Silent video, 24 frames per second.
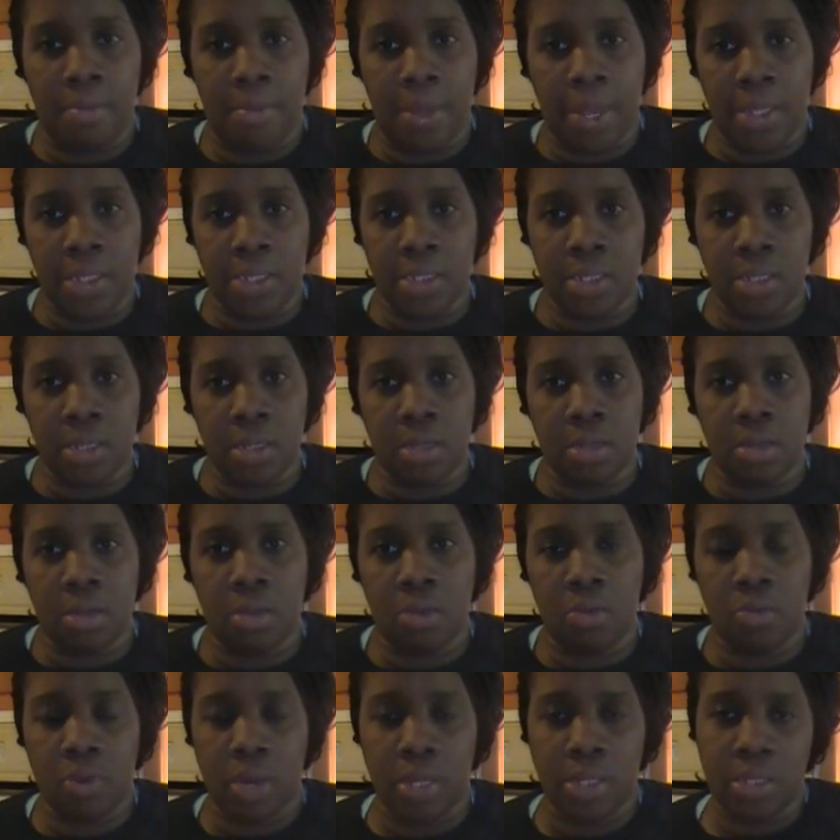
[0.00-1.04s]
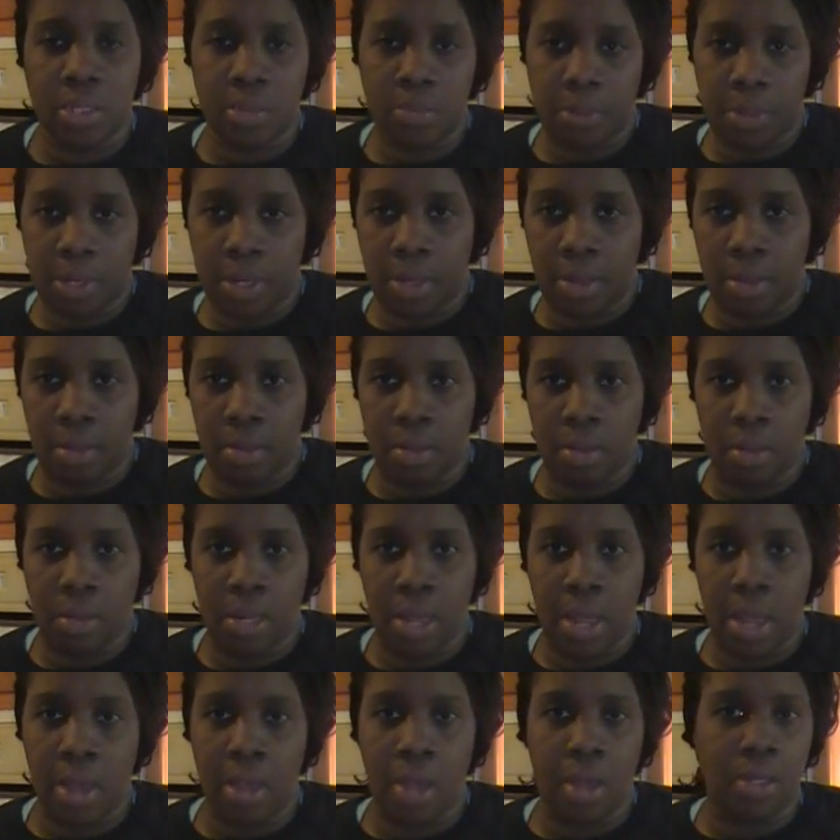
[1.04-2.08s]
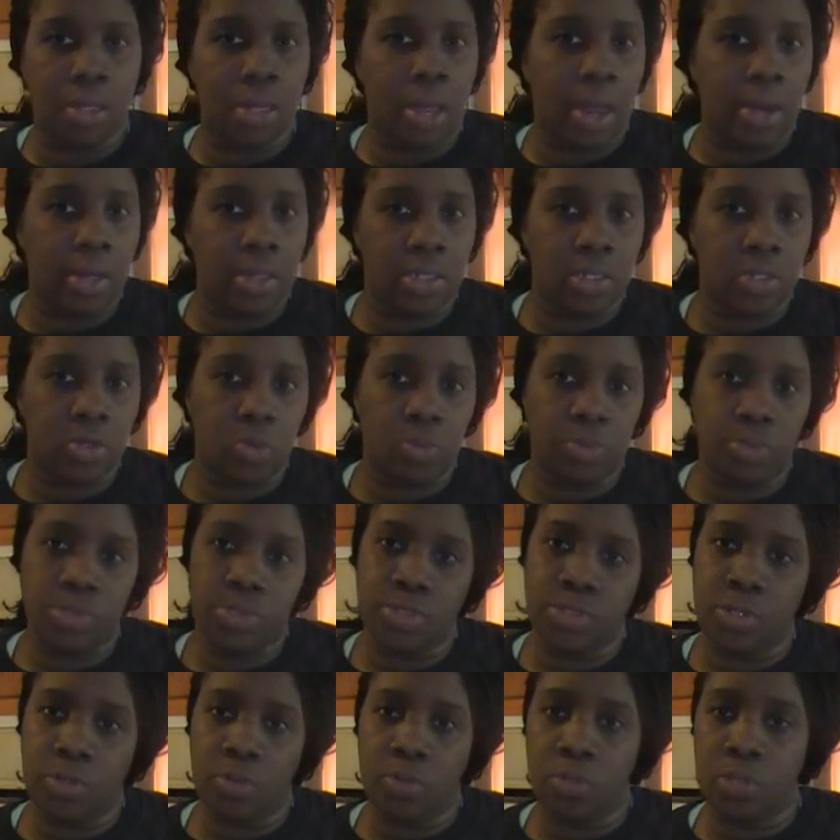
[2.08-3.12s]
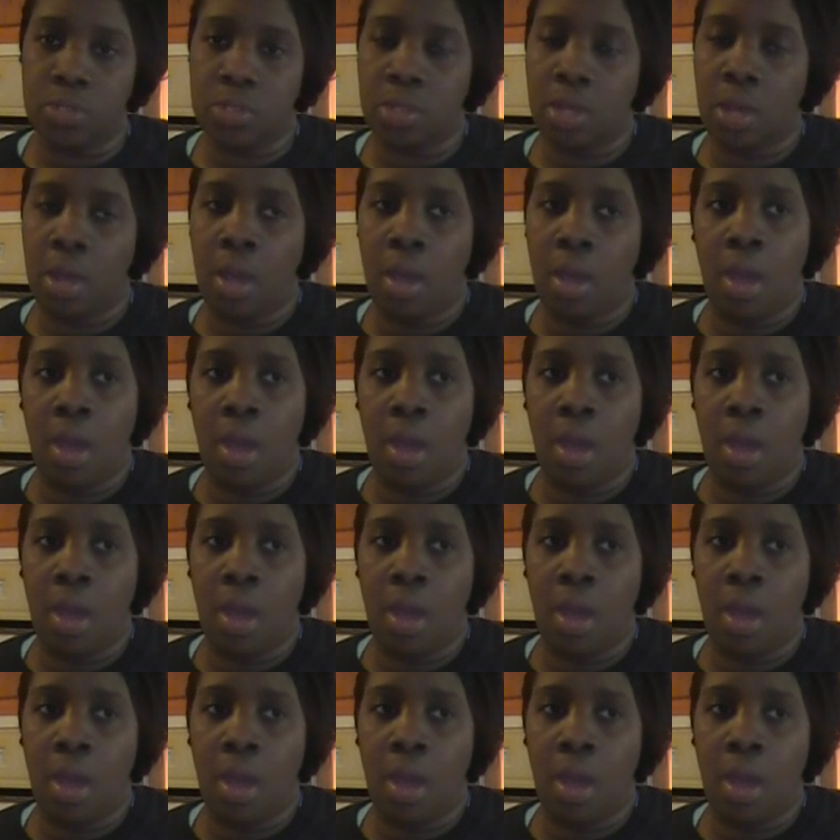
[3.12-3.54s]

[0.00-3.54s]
basic recipe that a lot of soapers use.